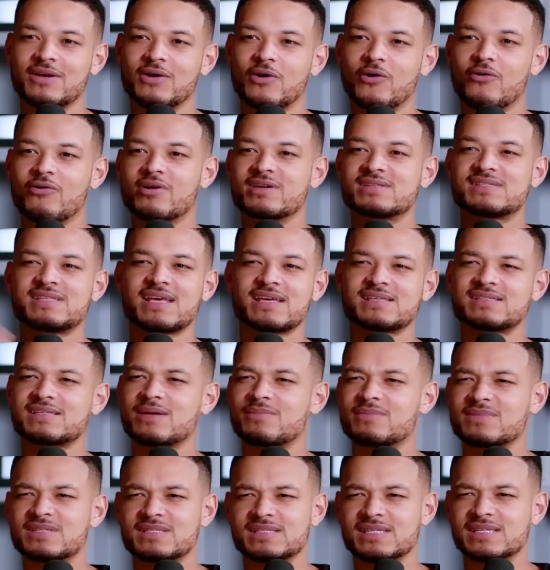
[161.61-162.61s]
Or is there
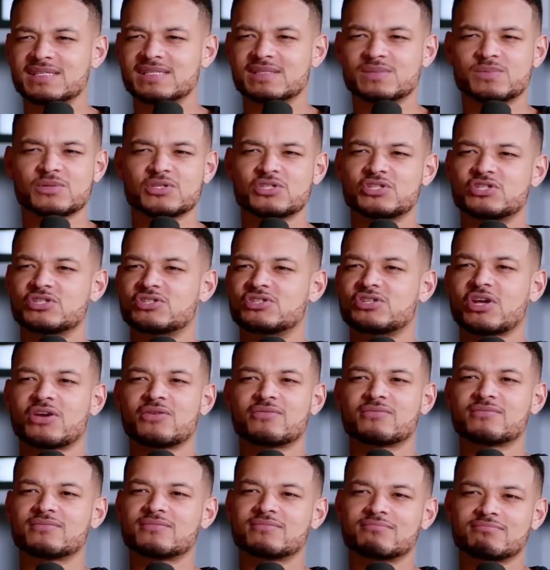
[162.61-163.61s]
some diseases which just
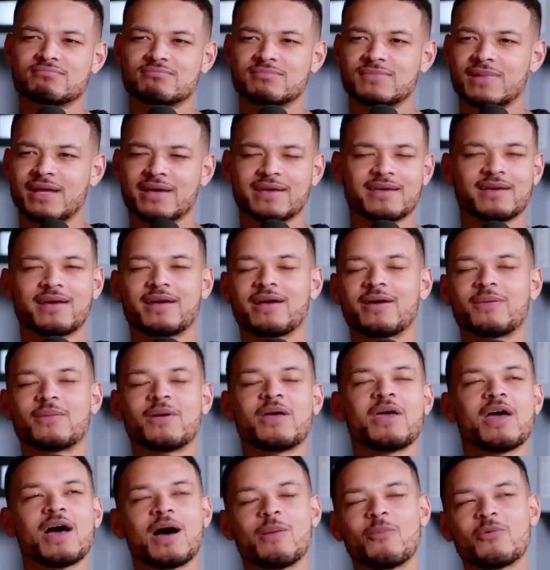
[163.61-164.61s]
don't, like,
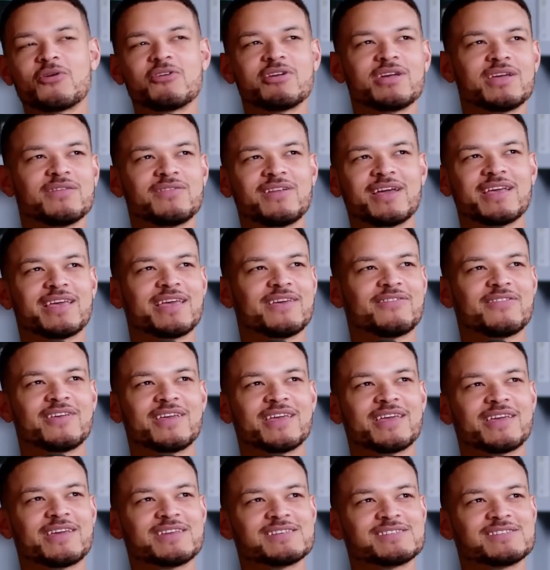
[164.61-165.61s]
I'm wondering if
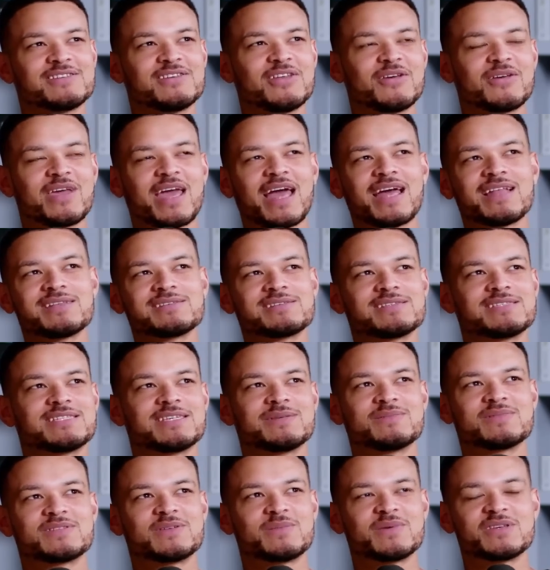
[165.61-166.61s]
because, you know, cancer
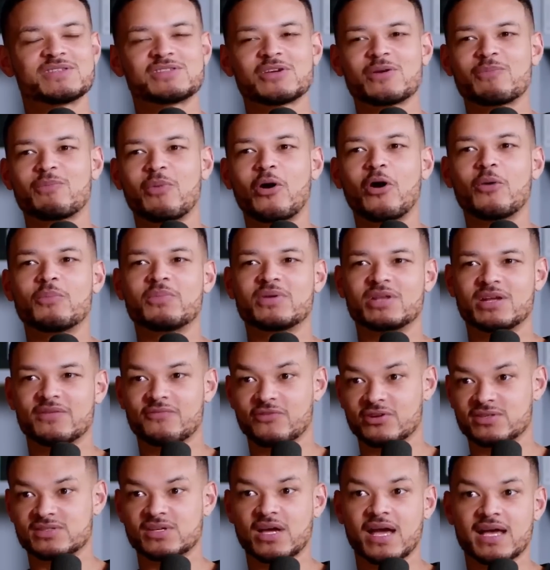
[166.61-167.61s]
seems to be so popular,
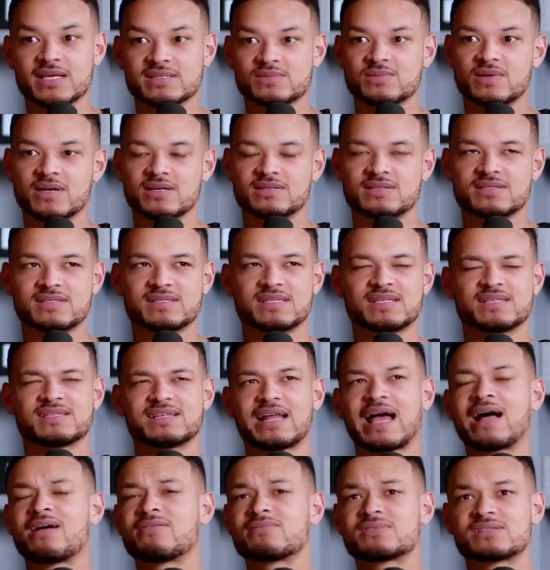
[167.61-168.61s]
for example, as a disease,
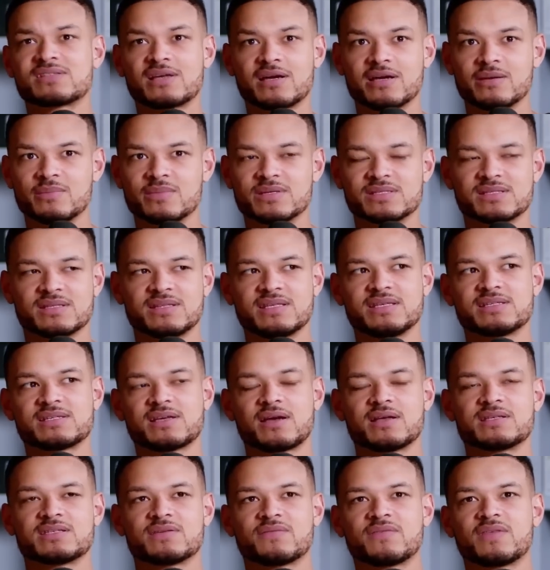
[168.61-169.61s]
and Alzheimer's and these
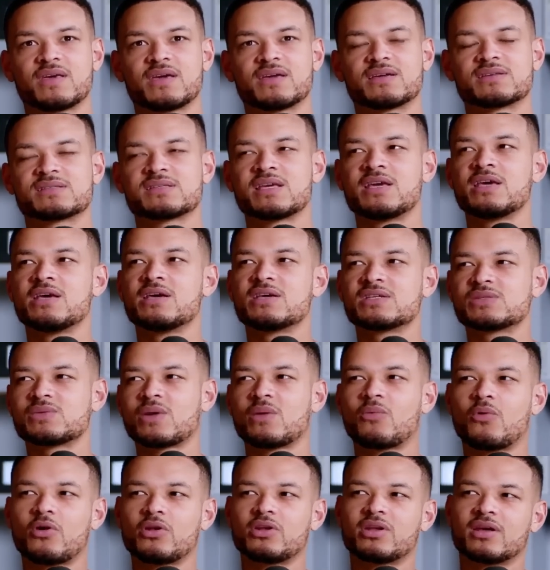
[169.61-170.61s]
kinds of things. So
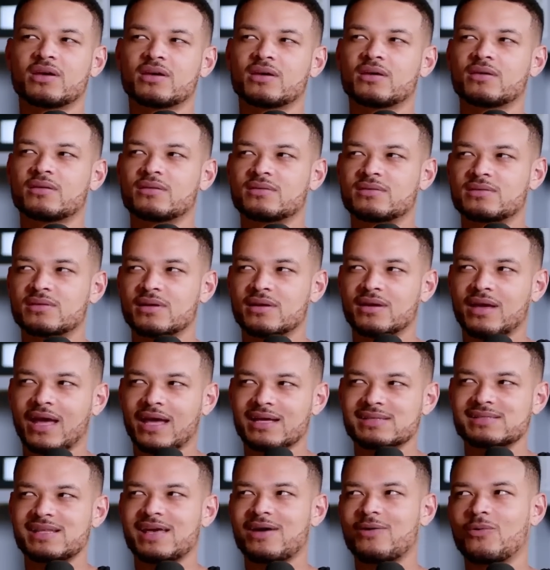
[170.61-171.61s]
I wonder,
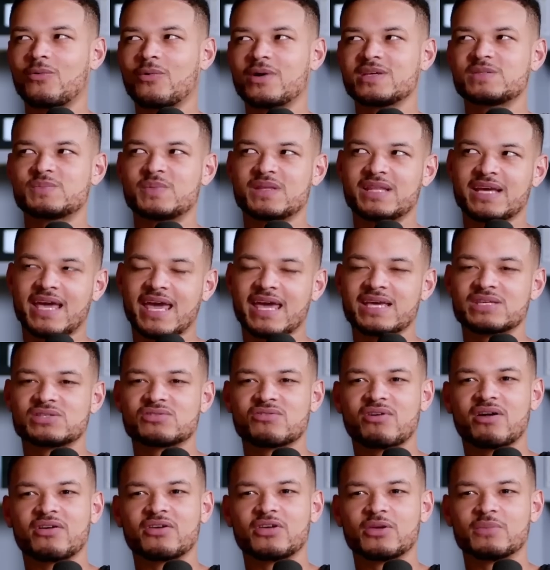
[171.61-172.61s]
has that always been the case
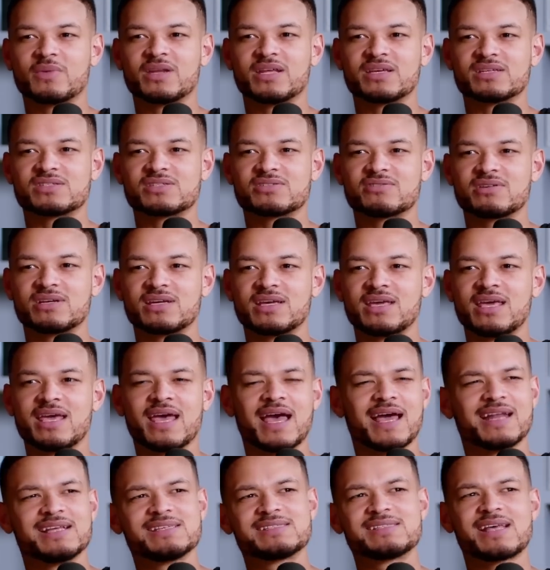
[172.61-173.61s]
throughout human history?
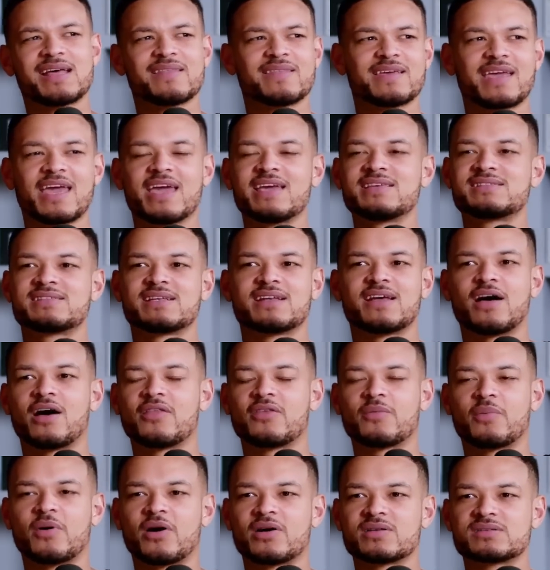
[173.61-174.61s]
And is that the case in
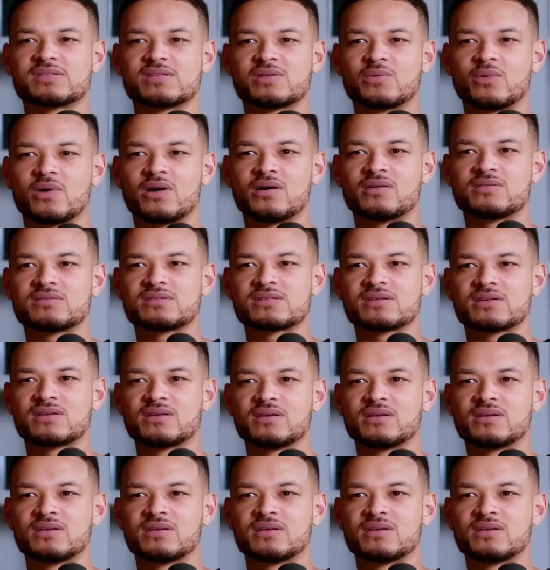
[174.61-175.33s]
other parts of the world?